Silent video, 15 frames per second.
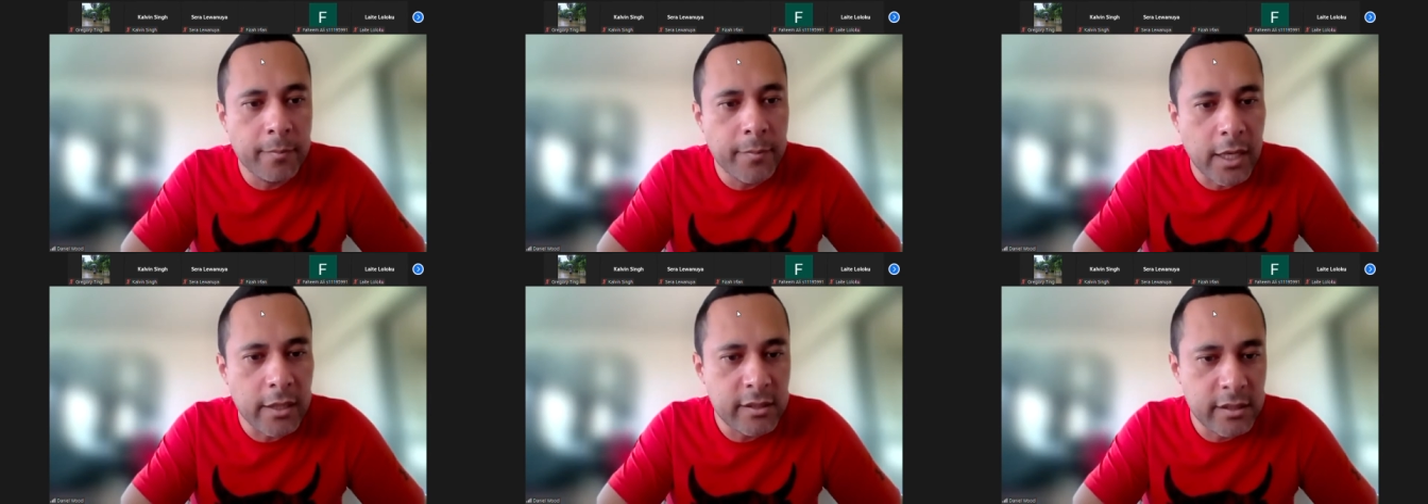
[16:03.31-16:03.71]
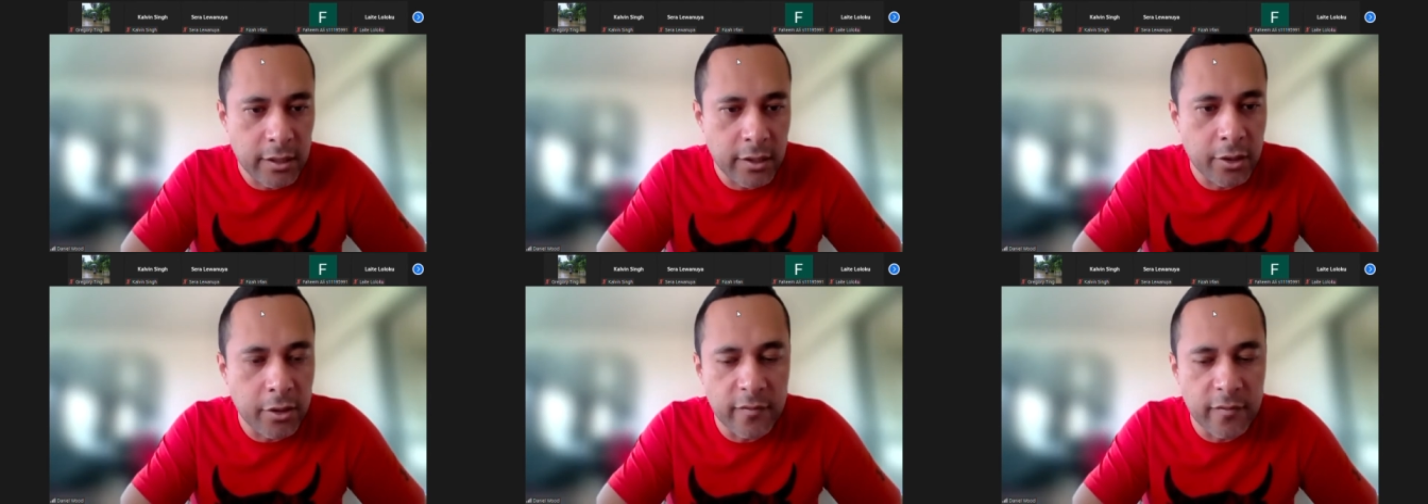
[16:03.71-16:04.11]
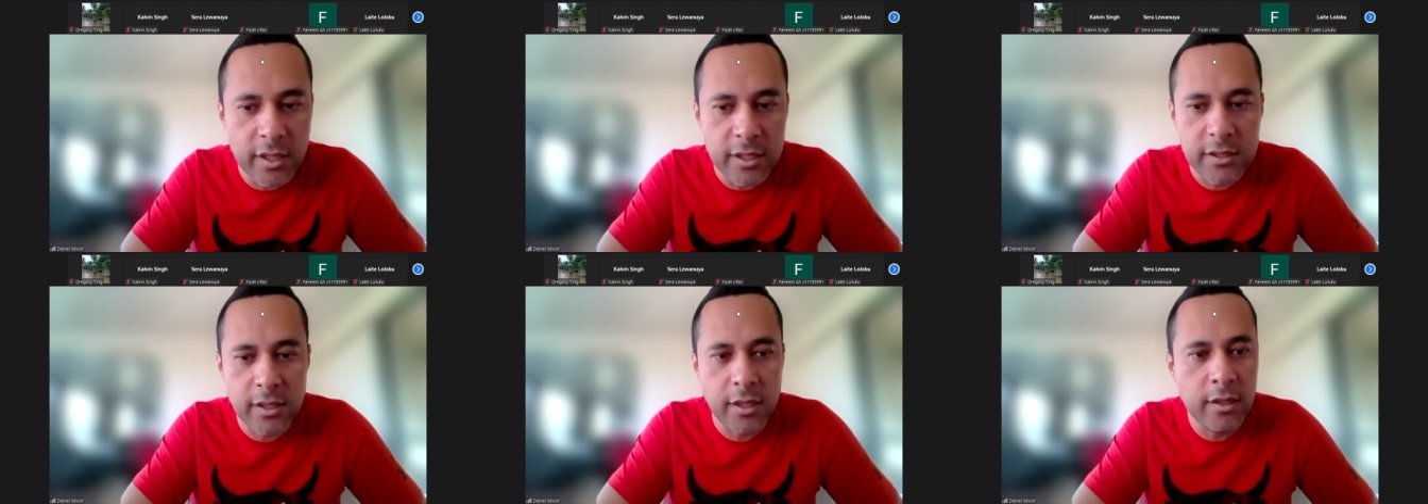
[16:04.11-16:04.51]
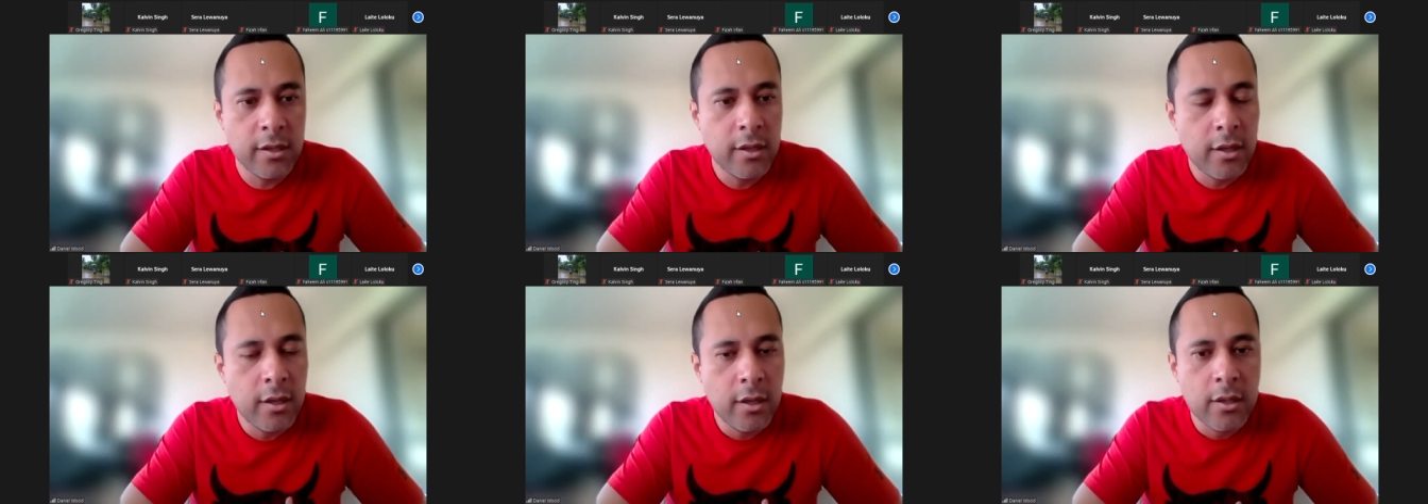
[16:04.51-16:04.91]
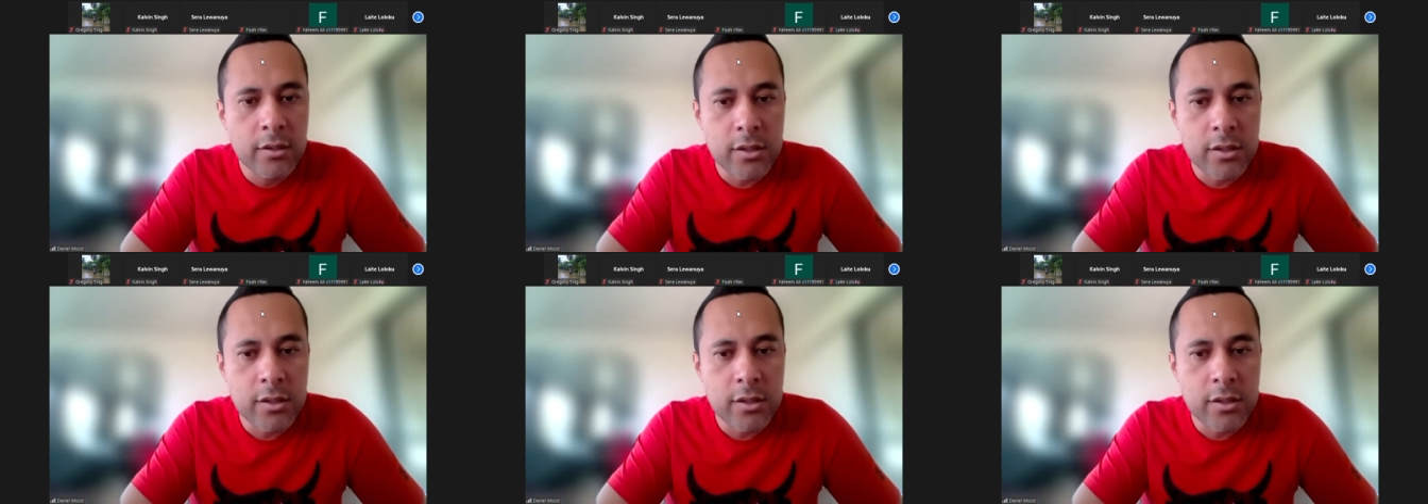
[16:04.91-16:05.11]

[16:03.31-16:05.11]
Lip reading: at Sydney University. So